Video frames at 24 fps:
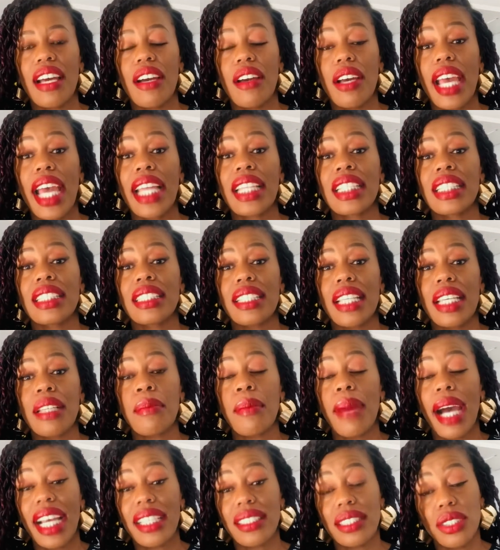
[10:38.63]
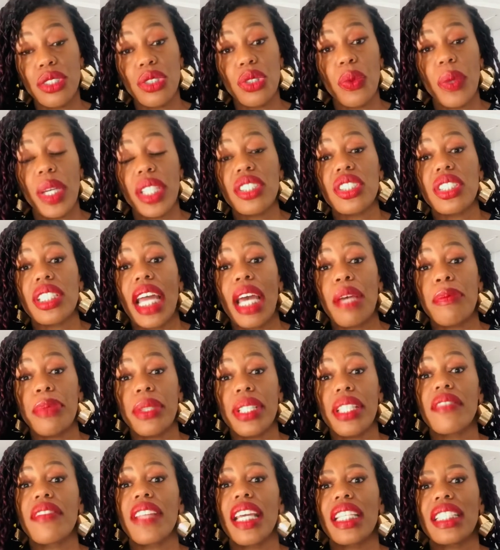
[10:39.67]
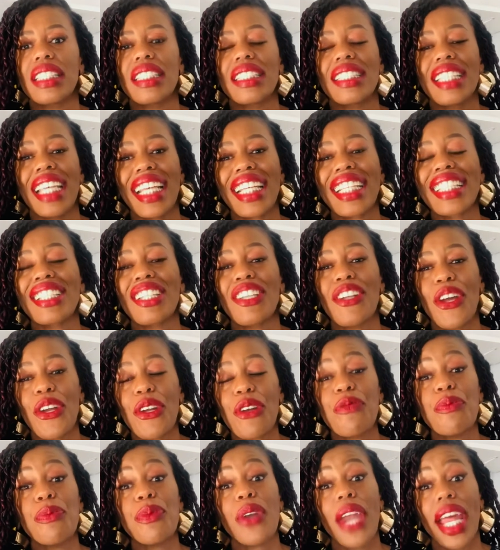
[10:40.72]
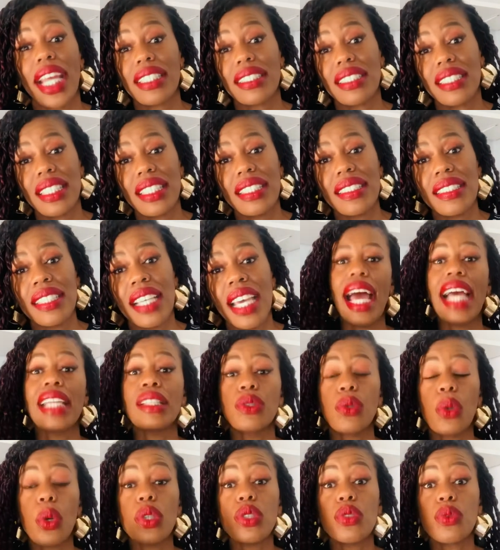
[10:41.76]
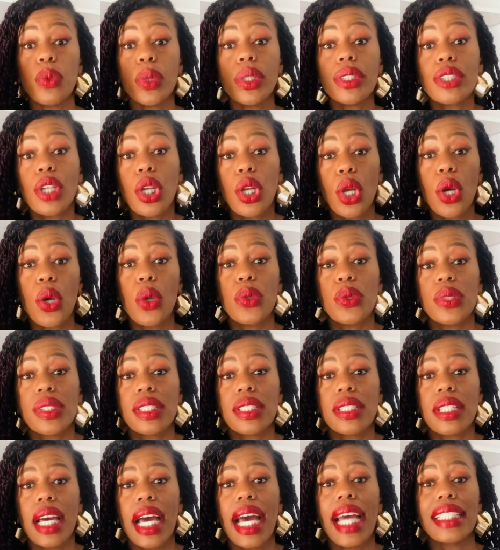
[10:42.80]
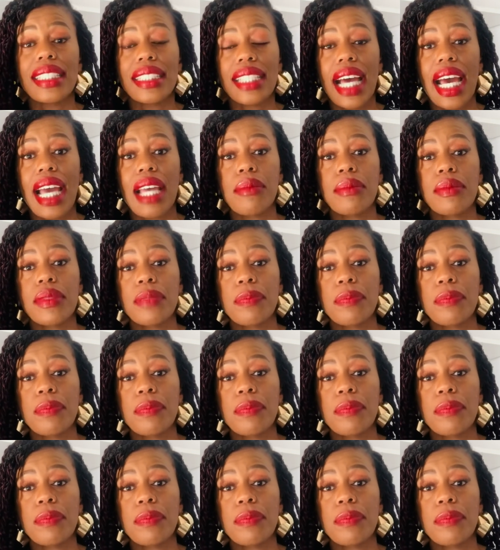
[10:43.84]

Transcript: And in my situation, I believe that it's taken a lot of practice, and doors will close at times.